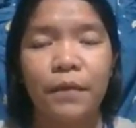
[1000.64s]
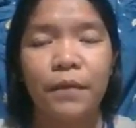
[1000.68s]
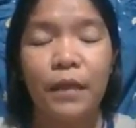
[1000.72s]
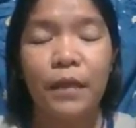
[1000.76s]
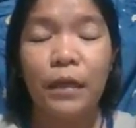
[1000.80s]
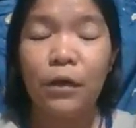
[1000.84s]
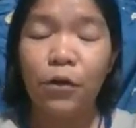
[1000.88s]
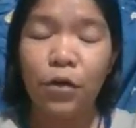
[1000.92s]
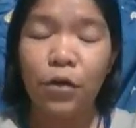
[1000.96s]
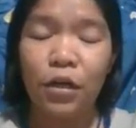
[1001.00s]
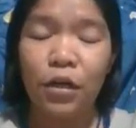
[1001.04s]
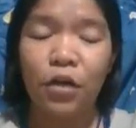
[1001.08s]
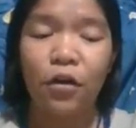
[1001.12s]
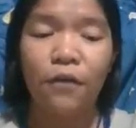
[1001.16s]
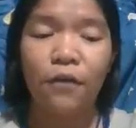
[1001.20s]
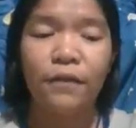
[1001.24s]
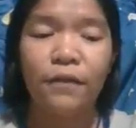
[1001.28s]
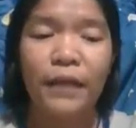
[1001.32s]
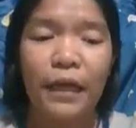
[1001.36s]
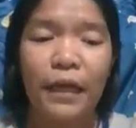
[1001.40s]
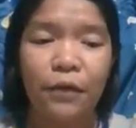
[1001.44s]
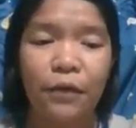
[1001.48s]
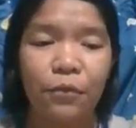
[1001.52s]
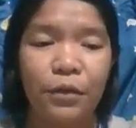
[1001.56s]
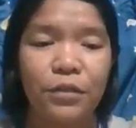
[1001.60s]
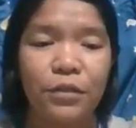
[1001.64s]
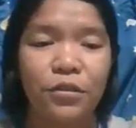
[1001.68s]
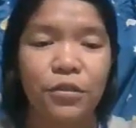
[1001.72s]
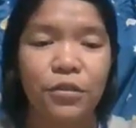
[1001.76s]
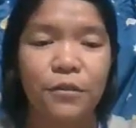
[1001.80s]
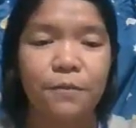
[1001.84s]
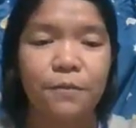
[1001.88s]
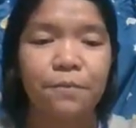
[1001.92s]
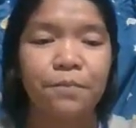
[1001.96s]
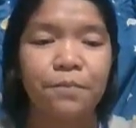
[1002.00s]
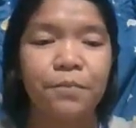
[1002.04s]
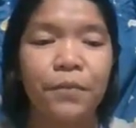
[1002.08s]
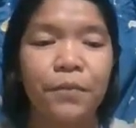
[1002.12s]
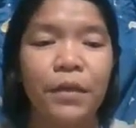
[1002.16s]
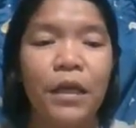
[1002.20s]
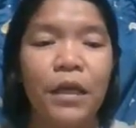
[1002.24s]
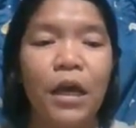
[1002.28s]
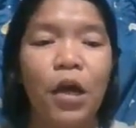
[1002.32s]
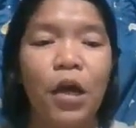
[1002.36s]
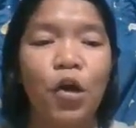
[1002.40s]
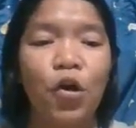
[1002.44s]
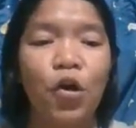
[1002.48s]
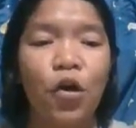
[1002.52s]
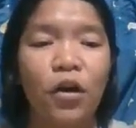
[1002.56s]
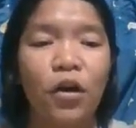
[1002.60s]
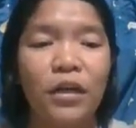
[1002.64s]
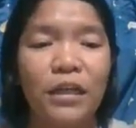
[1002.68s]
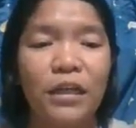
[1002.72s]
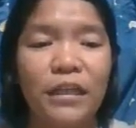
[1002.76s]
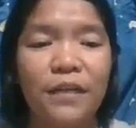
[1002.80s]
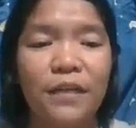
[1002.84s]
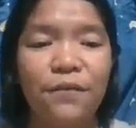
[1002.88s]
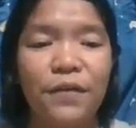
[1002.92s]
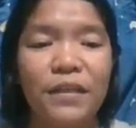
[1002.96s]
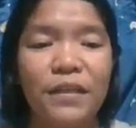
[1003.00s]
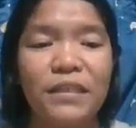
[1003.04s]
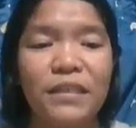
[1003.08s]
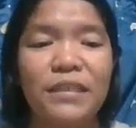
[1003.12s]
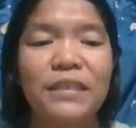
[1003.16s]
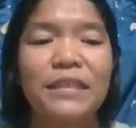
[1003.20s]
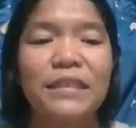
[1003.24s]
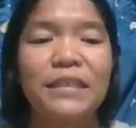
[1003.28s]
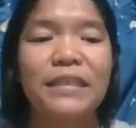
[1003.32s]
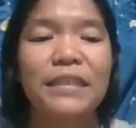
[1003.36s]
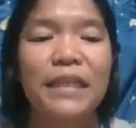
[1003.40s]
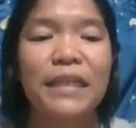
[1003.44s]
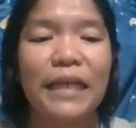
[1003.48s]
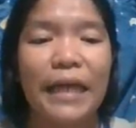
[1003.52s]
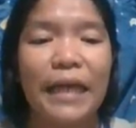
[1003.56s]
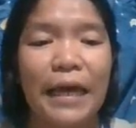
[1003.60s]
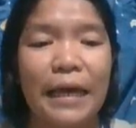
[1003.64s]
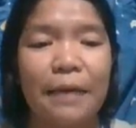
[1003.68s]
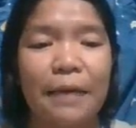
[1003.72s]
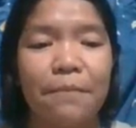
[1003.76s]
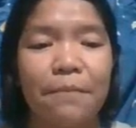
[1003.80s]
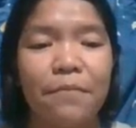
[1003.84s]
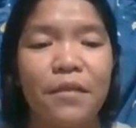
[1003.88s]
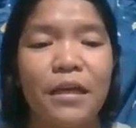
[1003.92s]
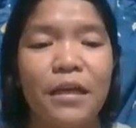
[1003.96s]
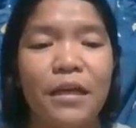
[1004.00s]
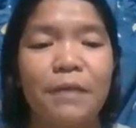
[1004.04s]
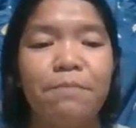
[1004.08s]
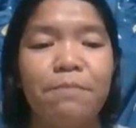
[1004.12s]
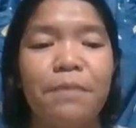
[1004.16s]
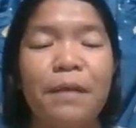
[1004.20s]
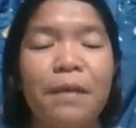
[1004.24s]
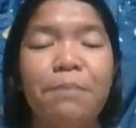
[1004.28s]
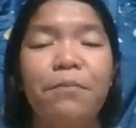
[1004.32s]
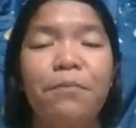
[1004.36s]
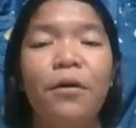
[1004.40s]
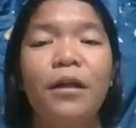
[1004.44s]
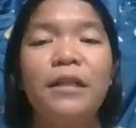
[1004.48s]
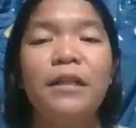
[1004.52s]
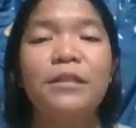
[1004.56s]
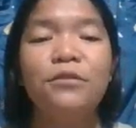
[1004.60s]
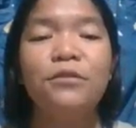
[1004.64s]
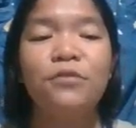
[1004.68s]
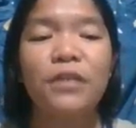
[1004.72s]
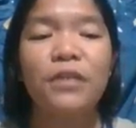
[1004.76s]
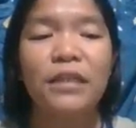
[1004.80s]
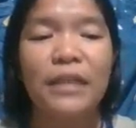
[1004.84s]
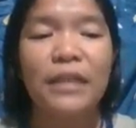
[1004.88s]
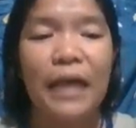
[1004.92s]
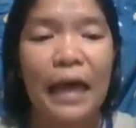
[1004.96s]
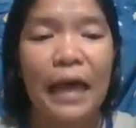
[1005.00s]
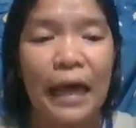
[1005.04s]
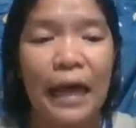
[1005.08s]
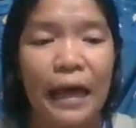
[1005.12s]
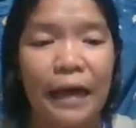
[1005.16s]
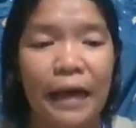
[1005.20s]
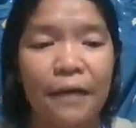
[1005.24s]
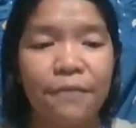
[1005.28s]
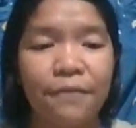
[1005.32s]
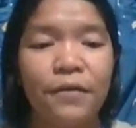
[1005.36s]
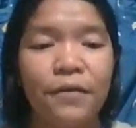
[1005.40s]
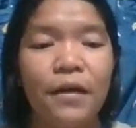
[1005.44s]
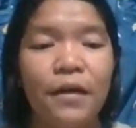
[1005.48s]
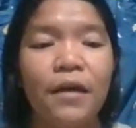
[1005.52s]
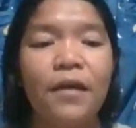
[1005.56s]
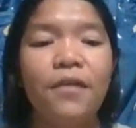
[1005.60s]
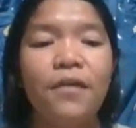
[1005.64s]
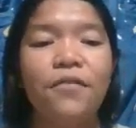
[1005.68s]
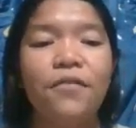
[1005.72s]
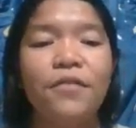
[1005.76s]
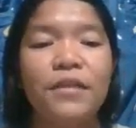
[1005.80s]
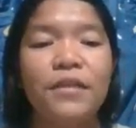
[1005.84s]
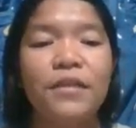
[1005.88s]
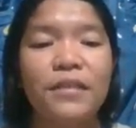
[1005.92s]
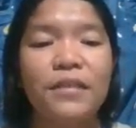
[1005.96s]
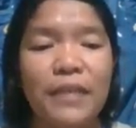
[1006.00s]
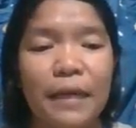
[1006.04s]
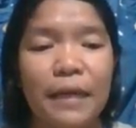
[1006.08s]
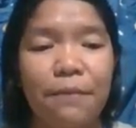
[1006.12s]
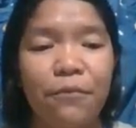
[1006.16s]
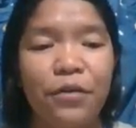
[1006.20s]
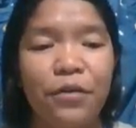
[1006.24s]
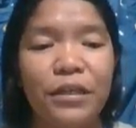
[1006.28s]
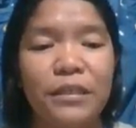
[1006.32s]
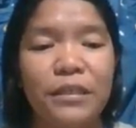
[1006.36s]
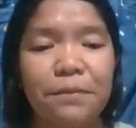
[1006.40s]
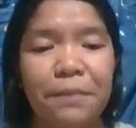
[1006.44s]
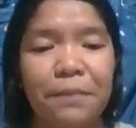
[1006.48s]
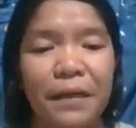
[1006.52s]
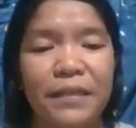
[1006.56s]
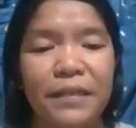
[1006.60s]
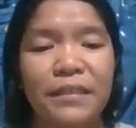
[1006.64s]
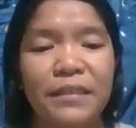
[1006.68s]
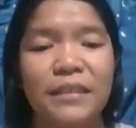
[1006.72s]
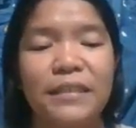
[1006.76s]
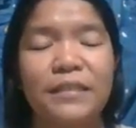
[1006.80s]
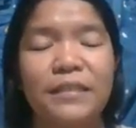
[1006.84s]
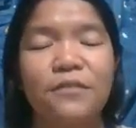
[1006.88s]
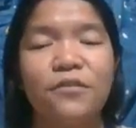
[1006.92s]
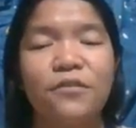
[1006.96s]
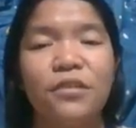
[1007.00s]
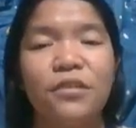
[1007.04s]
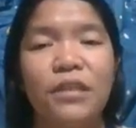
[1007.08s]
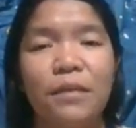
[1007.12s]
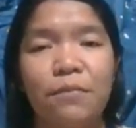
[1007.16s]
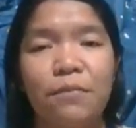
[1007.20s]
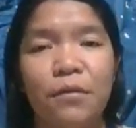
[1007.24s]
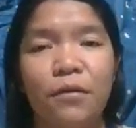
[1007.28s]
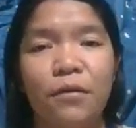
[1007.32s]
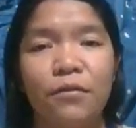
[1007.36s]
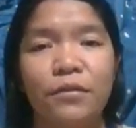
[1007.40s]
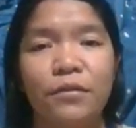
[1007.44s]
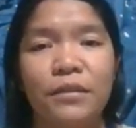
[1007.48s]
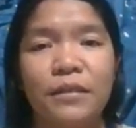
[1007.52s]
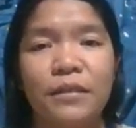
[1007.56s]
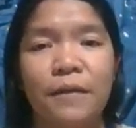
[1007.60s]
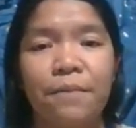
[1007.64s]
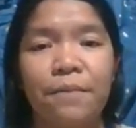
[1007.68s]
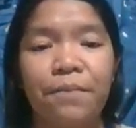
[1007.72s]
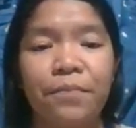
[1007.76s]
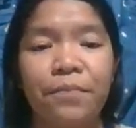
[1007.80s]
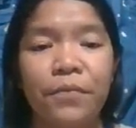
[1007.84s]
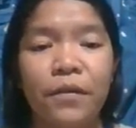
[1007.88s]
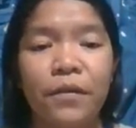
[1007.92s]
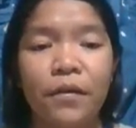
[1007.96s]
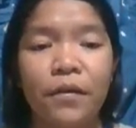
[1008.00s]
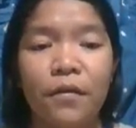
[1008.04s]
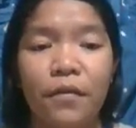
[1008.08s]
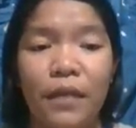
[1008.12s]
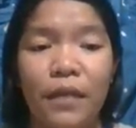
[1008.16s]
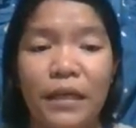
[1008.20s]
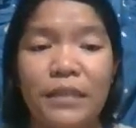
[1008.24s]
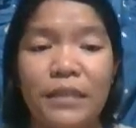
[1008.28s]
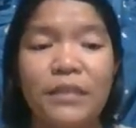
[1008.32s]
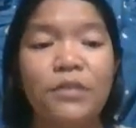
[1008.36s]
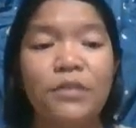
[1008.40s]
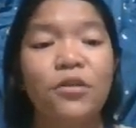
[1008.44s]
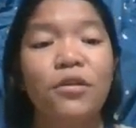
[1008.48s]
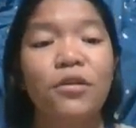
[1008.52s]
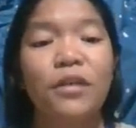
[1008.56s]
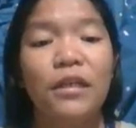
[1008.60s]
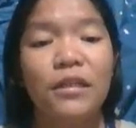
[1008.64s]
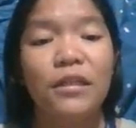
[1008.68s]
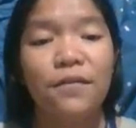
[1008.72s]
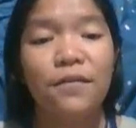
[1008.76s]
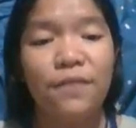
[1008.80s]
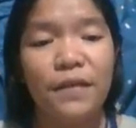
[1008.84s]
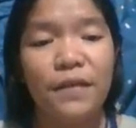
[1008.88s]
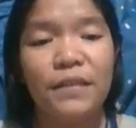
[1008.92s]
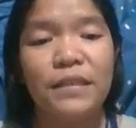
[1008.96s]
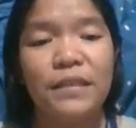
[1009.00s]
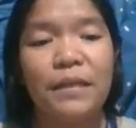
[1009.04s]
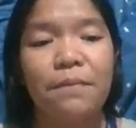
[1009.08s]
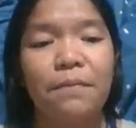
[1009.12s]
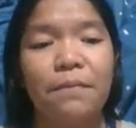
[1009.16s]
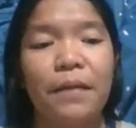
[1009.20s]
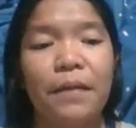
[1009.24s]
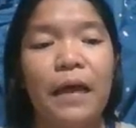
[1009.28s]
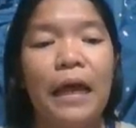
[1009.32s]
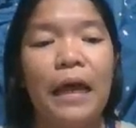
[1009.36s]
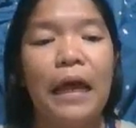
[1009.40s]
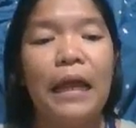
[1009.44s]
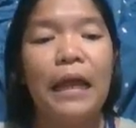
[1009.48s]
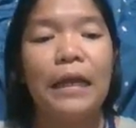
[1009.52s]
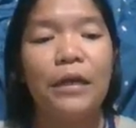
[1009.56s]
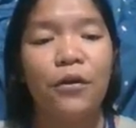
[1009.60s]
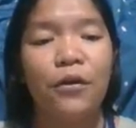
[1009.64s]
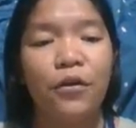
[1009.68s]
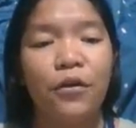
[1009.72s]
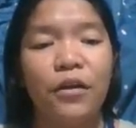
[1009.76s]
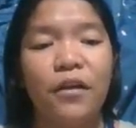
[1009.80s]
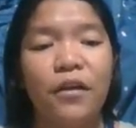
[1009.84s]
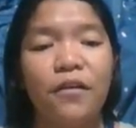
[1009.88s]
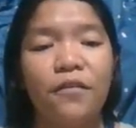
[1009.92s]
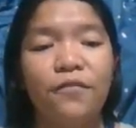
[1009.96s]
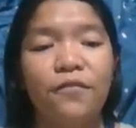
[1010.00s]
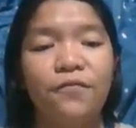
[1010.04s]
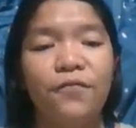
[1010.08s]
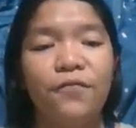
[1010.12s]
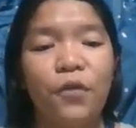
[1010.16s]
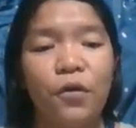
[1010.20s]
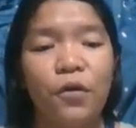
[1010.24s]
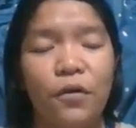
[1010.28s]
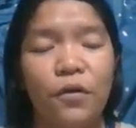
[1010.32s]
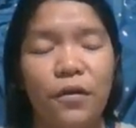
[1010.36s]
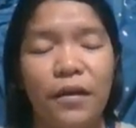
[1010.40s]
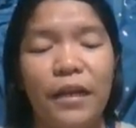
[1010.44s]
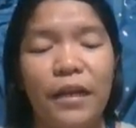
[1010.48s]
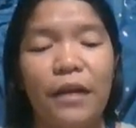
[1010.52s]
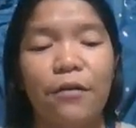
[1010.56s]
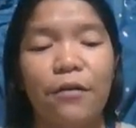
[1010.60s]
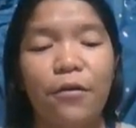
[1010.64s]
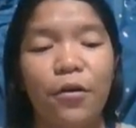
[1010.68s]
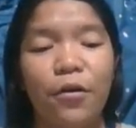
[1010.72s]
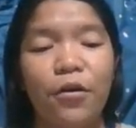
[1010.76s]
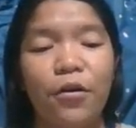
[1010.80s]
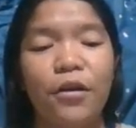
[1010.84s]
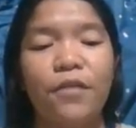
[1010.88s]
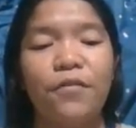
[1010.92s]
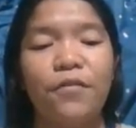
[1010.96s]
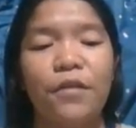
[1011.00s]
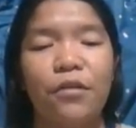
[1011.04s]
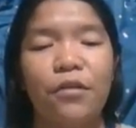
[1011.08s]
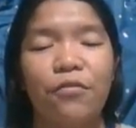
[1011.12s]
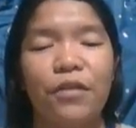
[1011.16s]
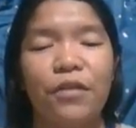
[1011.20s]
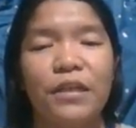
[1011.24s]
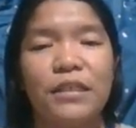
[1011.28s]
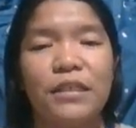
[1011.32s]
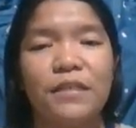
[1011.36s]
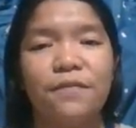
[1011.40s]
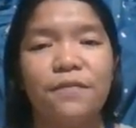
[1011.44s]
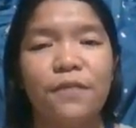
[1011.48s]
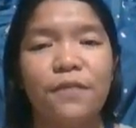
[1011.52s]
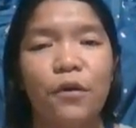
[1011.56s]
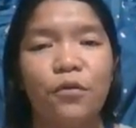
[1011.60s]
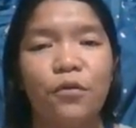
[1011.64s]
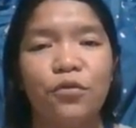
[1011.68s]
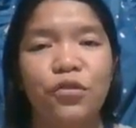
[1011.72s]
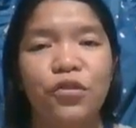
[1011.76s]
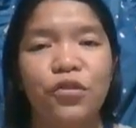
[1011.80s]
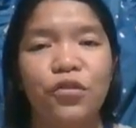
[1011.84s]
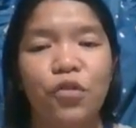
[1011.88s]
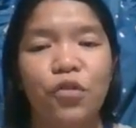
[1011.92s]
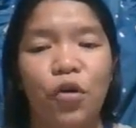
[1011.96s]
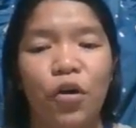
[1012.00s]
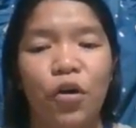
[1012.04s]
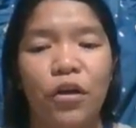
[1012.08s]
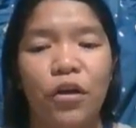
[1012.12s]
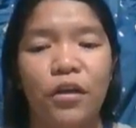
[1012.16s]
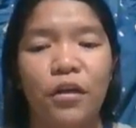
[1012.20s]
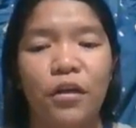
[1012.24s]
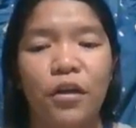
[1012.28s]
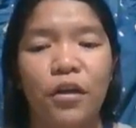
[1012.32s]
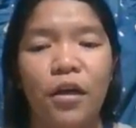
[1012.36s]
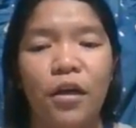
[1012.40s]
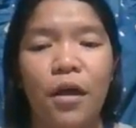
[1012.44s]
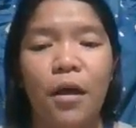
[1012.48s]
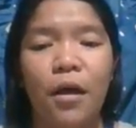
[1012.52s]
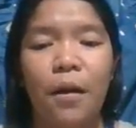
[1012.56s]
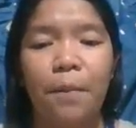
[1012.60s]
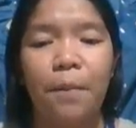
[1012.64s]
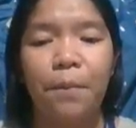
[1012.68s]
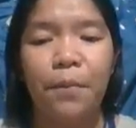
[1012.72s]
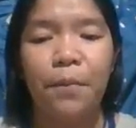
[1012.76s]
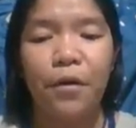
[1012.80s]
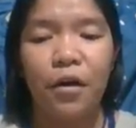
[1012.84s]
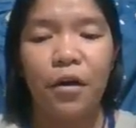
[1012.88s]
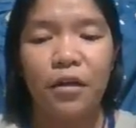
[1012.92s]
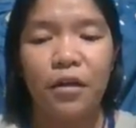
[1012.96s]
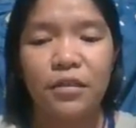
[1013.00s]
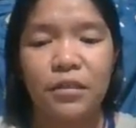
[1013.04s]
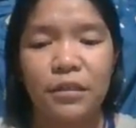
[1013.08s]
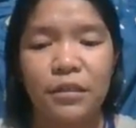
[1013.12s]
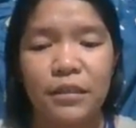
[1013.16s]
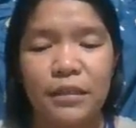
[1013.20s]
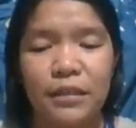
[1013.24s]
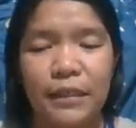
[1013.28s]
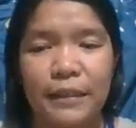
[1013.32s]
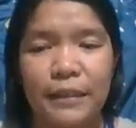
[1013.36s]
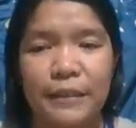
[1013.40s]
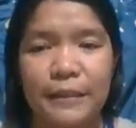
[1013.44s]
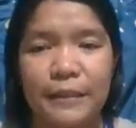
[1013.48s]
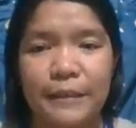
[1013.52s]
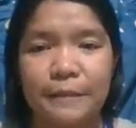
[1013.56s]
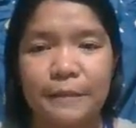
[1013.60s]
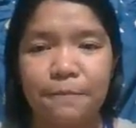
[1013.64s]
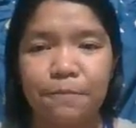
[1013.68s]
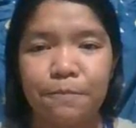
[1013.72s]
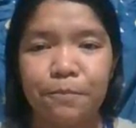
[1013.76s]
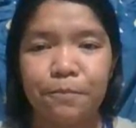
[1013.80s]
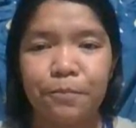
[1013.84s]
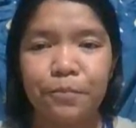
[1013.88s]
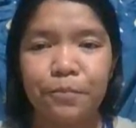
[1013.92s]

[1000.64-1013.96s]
the learning of language. Cognitivists claim that people do not have the same responses to stimulus. Thus, cognitivism, learning theories focused on processes.